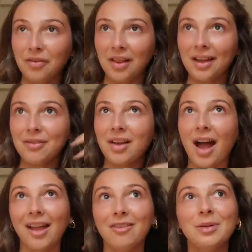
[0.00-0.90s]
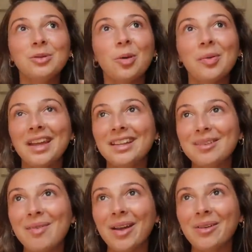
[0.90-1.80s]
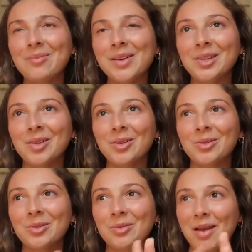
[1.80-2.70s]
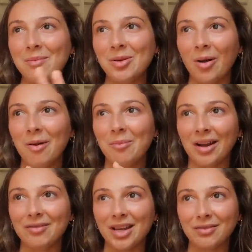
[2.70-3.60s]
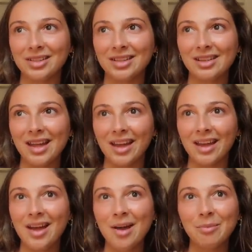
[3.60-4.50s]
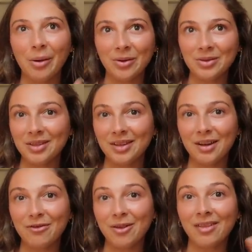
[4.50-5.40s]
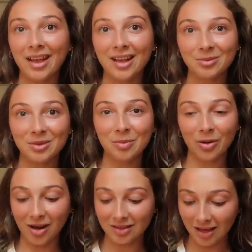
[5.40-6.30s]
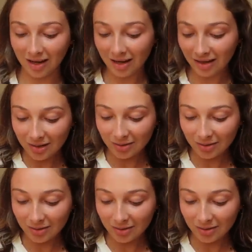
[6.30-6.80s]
I feel like I've kind of been dropping hints about it on my socials, maybe not, but I've definitely like posted a few things with the product in it.